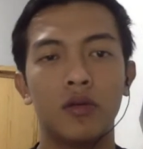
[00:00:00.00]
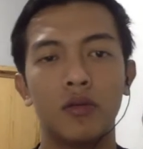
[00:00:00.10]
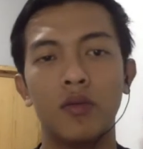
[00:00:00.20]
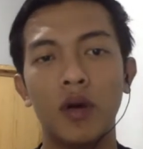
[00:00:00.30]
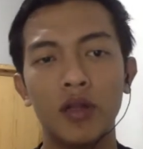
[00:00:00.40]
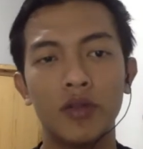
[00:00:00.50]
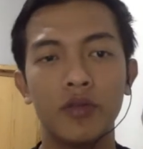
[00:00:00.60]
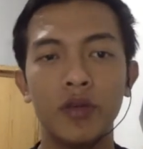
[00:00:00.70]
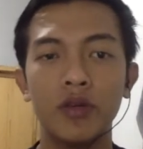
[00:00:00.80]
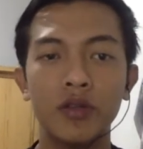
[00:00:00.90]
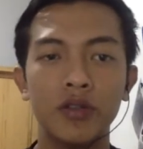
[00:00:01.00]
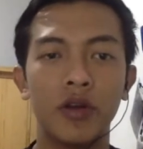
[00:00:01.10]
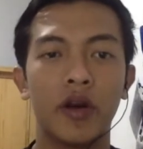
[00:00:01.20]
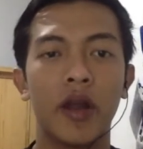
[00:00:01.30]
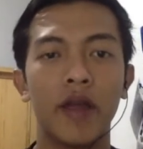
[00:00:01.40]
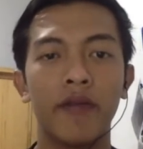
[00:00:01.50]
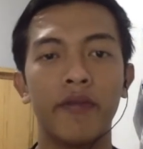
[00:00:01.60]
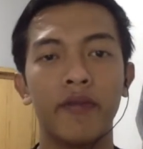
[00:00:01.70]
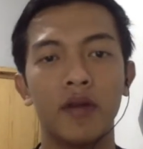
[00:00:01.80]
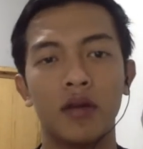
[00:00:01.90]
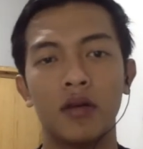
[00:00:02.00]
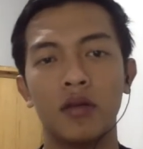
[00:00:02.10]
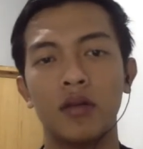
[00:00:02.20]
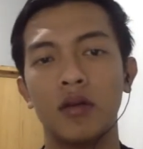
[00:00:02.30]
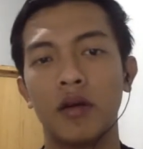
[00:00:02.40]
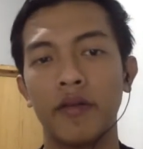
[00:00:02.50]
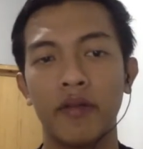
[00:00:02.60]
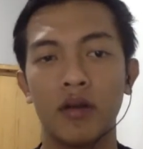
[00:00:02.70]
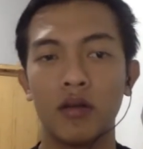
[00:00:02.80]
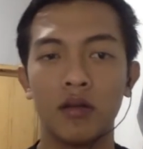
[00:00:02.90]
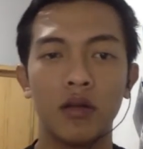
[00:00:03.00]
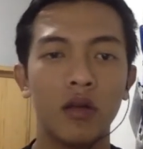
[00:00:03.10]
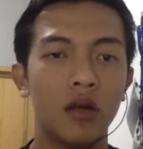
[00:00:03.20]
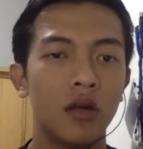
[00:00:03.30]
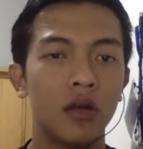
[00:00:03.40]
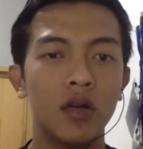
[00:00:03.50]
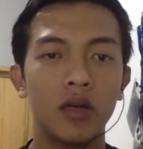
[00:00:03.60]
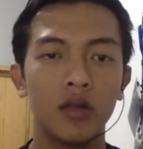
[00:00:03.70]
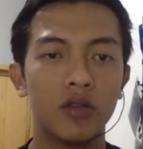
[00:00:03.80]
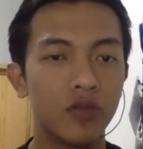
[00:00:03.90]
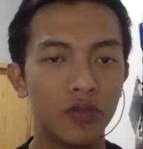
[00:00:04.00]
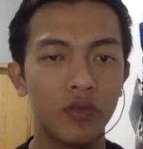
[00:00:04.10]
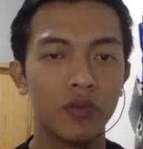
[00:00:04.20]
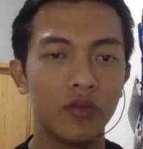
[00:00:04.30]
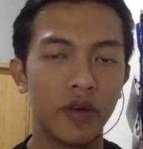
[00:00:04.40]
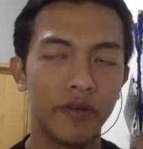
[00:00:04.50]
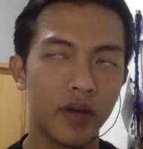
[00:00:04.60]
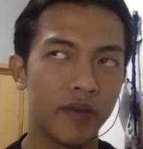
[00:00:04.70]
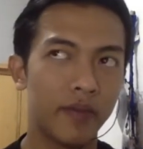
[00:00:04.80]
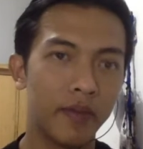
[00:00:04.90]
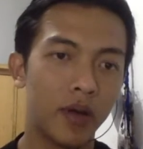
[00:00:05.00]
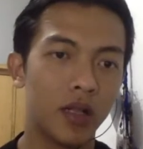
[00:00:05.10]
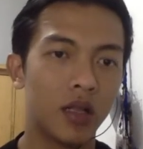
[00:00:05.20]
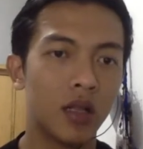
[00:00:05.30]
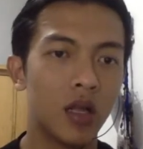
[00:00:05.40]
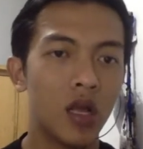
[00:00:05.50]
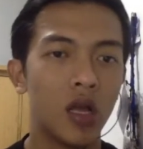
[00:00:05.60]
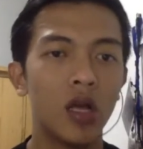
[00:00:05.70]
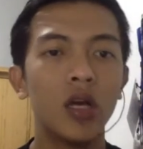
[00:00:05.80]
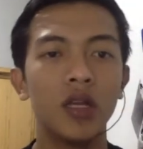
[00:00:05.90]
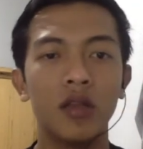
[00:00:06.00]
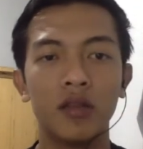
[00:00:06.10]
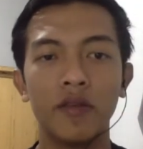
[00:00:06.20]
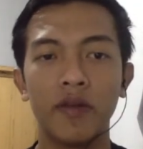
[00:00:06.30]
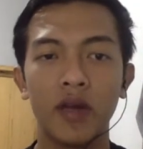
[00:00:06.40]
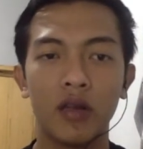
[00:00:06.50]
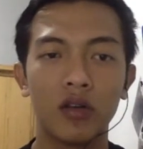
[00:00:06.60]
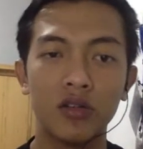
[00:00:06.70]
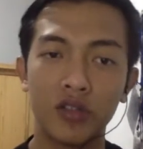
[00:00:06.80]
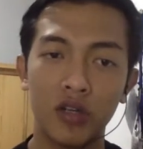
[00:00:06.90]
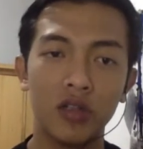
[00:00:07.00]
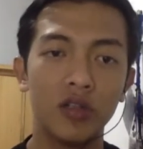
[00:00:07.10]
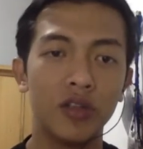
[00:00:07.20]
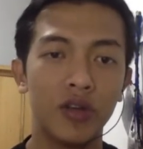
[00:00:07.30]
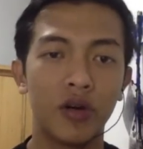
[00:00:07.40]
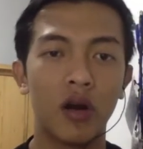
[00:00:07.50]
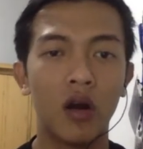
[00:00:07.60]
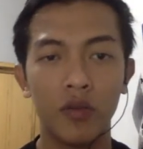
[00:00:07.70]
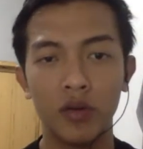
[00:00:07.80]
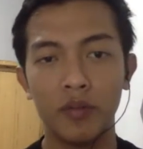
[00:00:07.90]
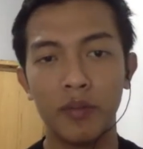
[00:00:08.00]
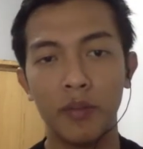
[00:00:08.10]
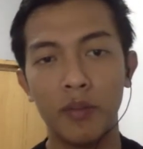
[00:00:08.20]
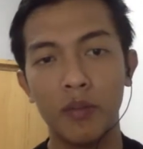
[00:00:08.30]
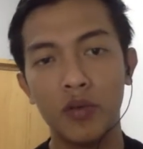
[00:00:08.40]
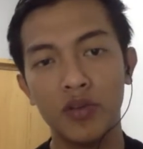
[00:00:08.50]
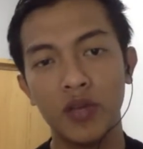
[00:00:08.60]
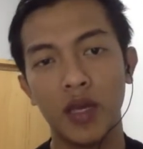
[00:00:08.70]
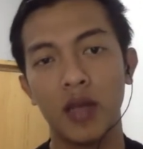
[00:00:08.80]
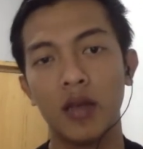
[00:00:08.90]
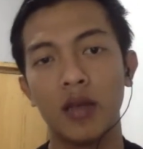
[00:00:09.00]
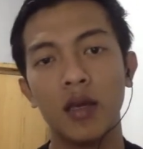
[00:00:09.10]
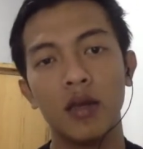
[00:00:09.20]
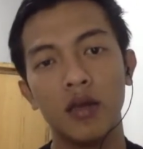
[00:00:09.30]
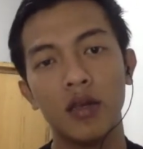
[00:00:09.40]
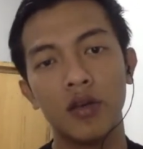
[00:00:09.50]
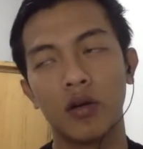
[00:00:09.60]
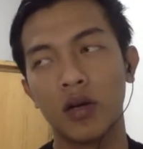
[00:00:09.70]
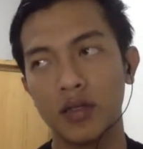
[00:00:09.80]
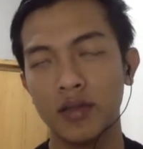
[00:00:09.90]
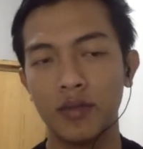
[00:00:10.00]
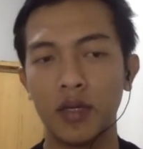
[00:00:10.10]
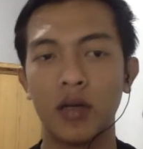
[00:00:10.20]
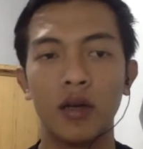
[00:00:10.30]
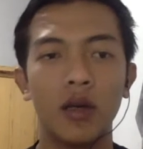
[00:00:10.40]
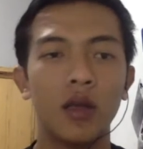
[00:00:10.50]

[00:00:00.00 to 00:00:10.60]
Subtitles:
Want to be good, you have the referral, to refer people, identify and control your own mood, and then your customer.